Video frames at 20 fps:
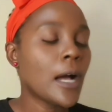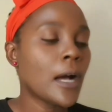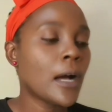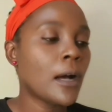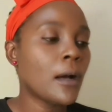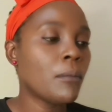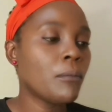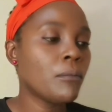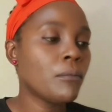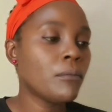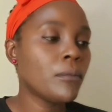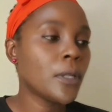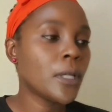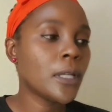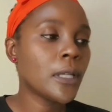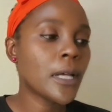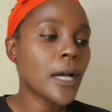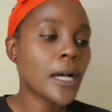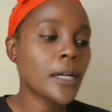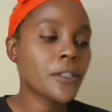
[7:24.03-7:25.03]

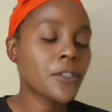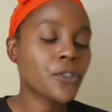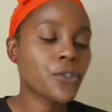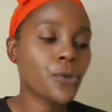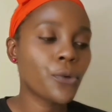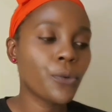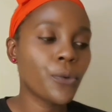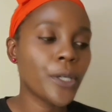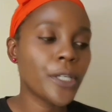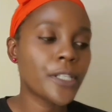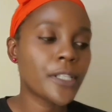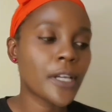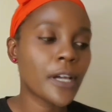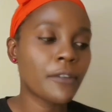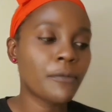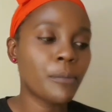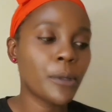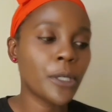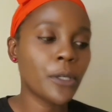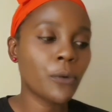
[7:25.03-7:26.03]
The last 2 weeks
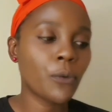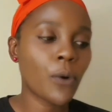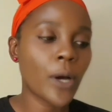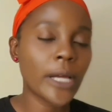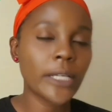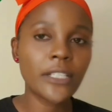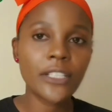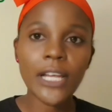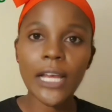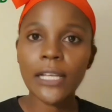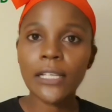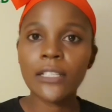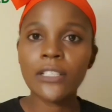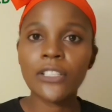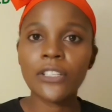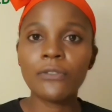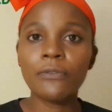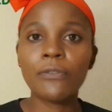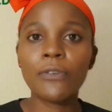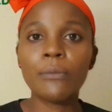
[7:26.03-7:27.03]
have been quite
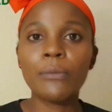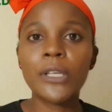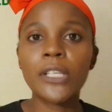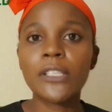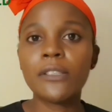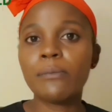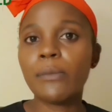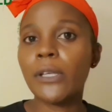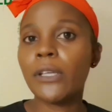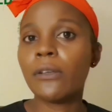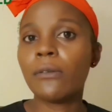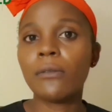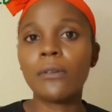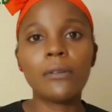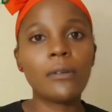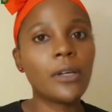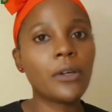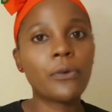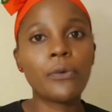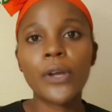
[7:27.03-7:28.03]
challenging for me. It's been
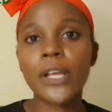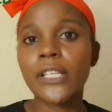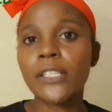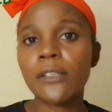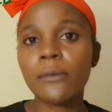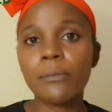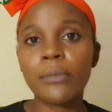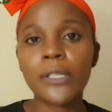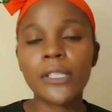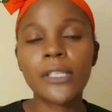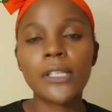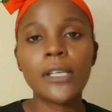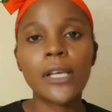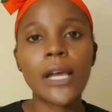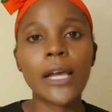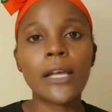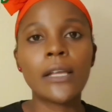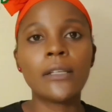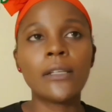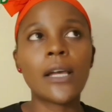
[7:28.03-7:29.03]
crazy busy,
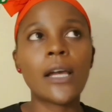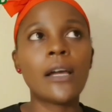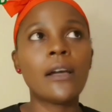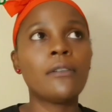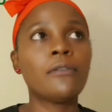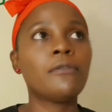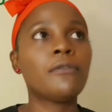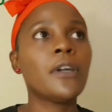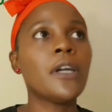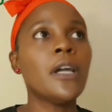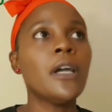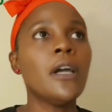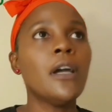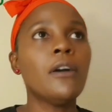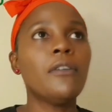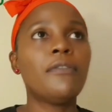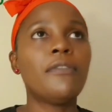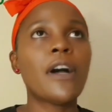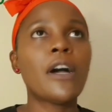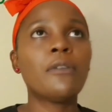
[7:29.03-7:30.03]
and I've
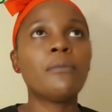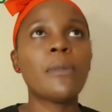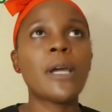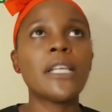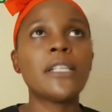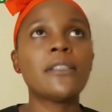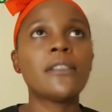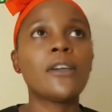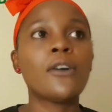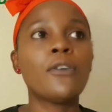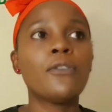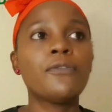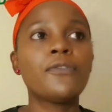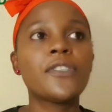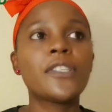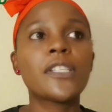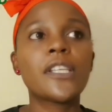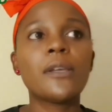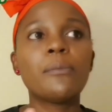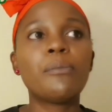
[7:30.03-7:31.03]
found myself
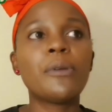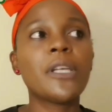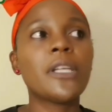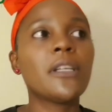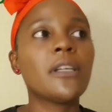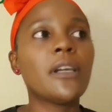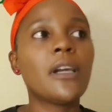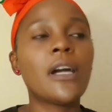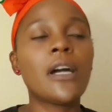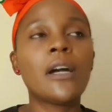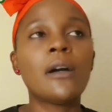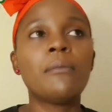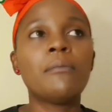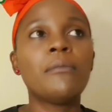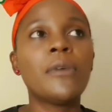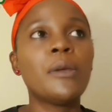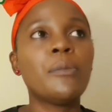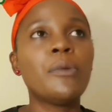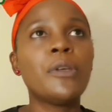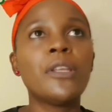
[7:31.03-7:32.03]
skipping
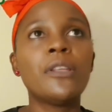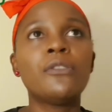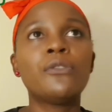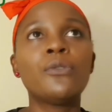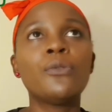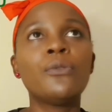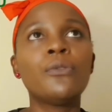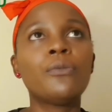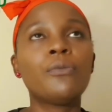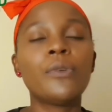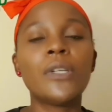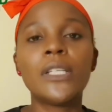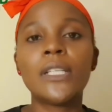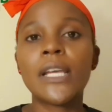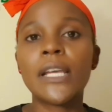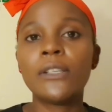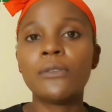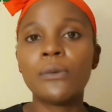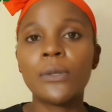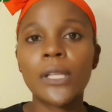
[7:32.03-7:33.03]
maybe 2-3
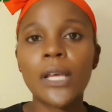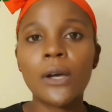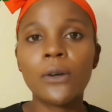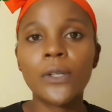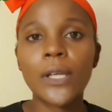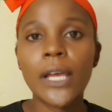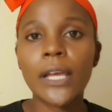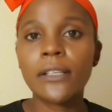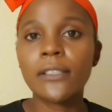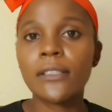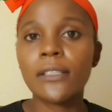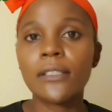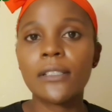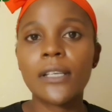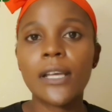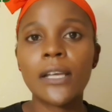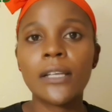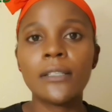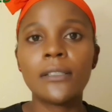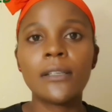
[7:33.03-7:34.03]
days without
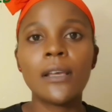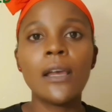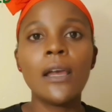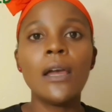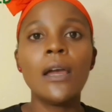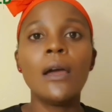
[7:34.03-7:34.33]
exercise.